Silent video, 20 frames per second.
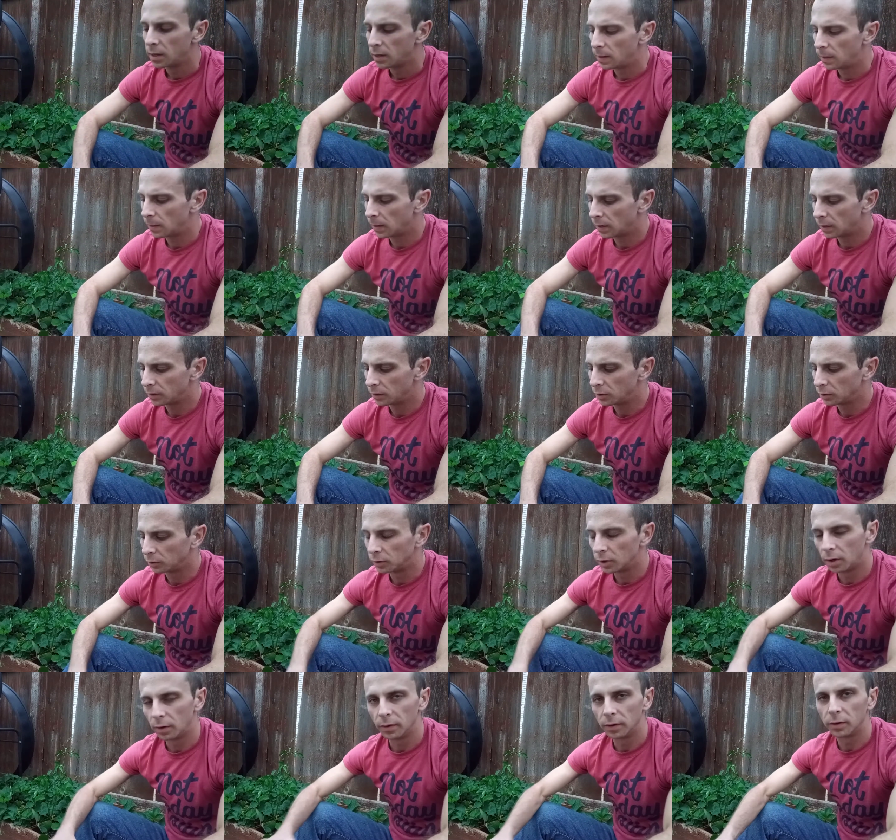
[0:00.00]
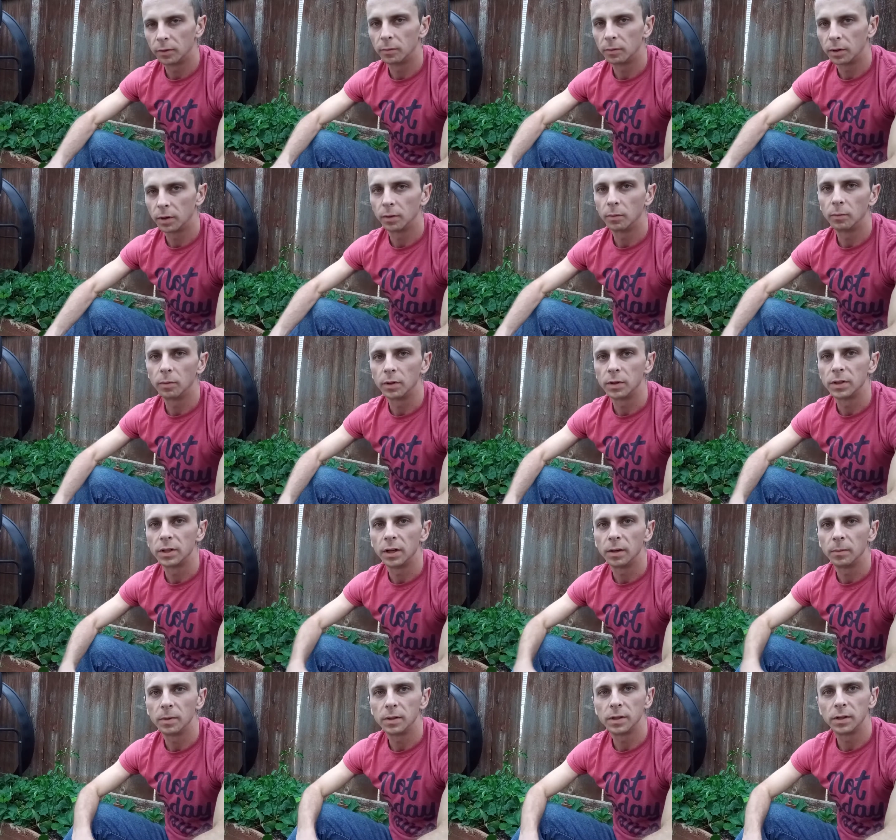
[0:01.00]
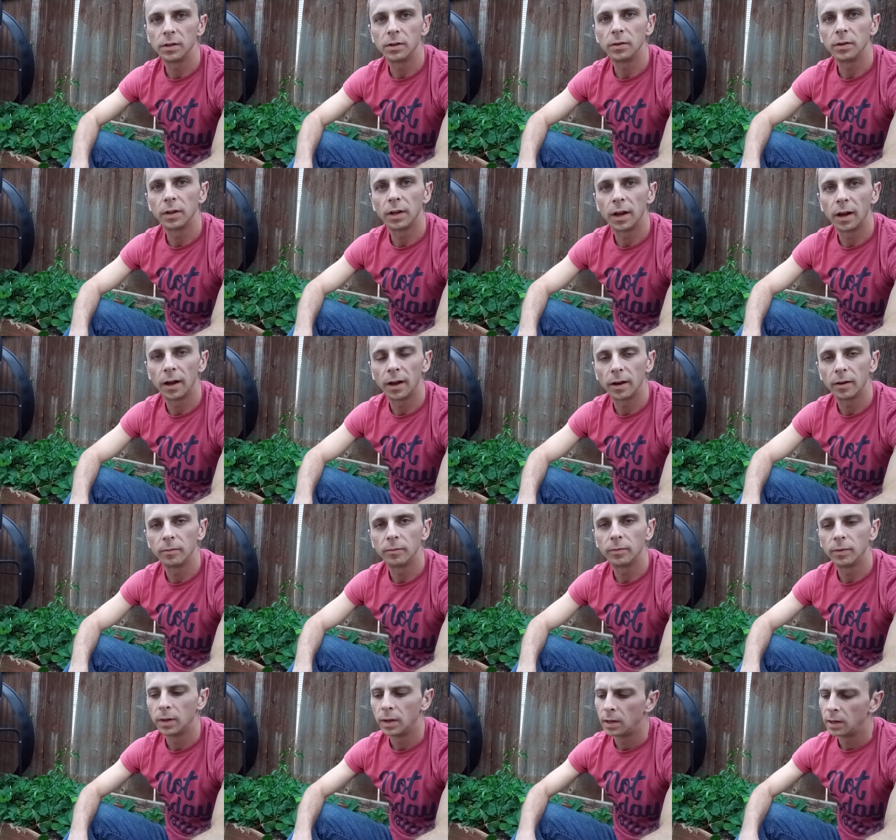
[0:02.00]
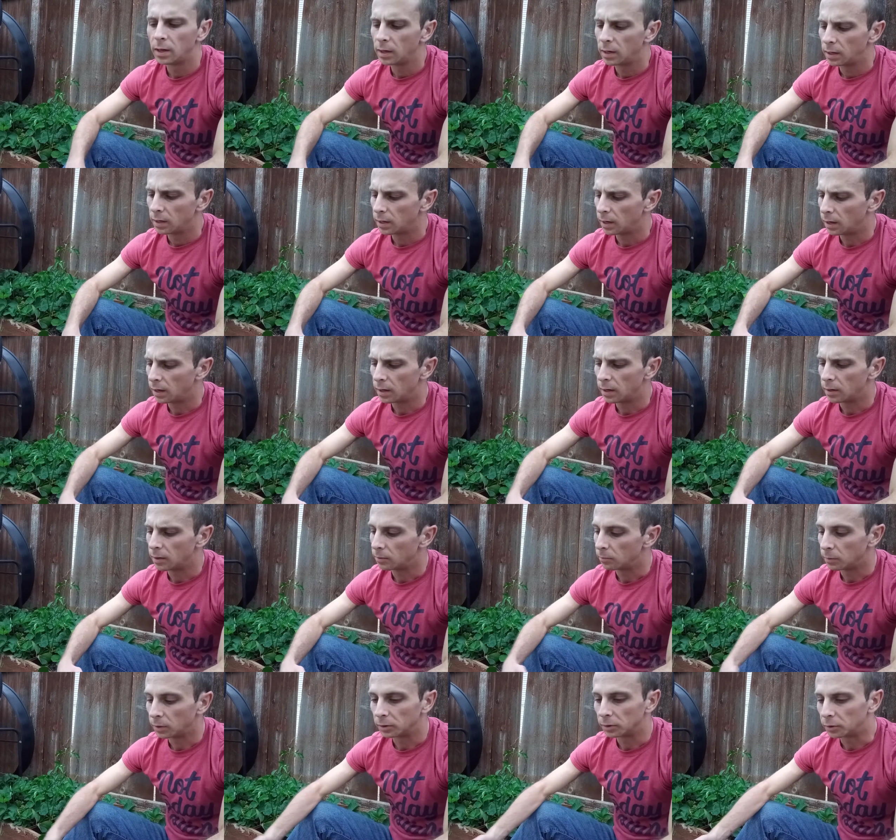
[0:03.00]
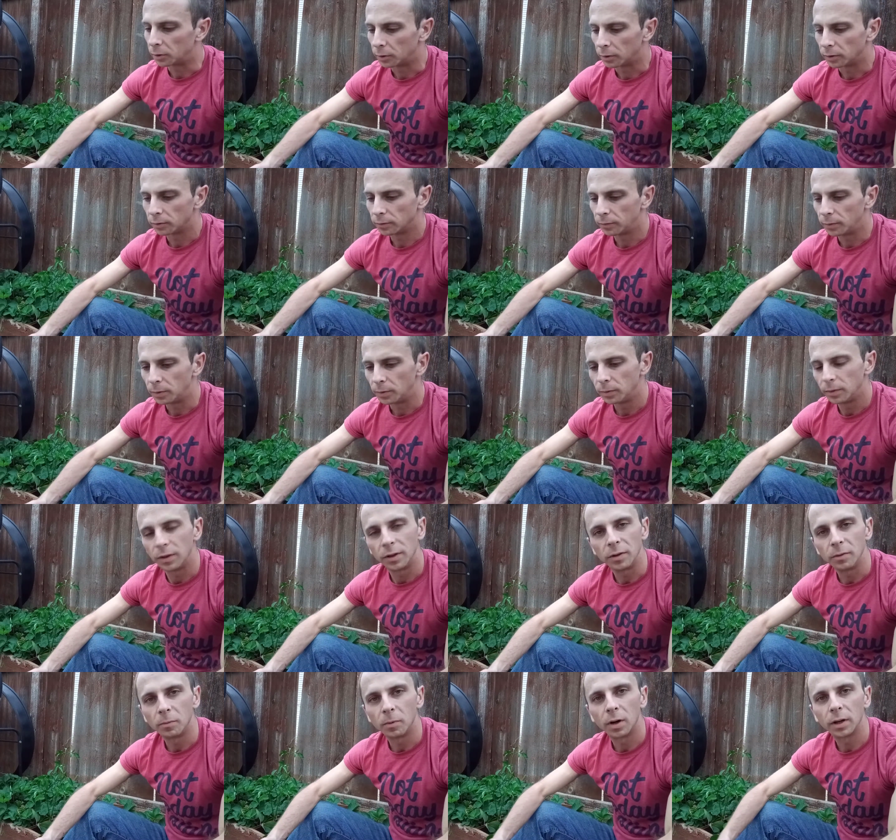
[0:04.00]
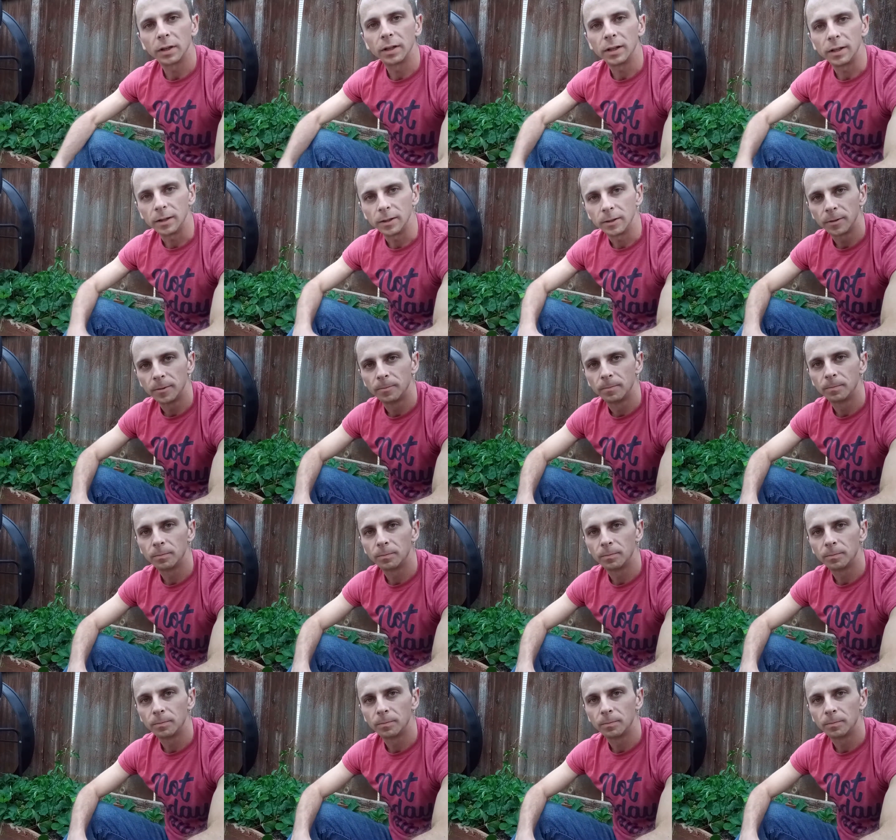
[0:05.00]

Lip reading: then you'll know that they're one of the worst enemies that you could have when growing food that you want to eat.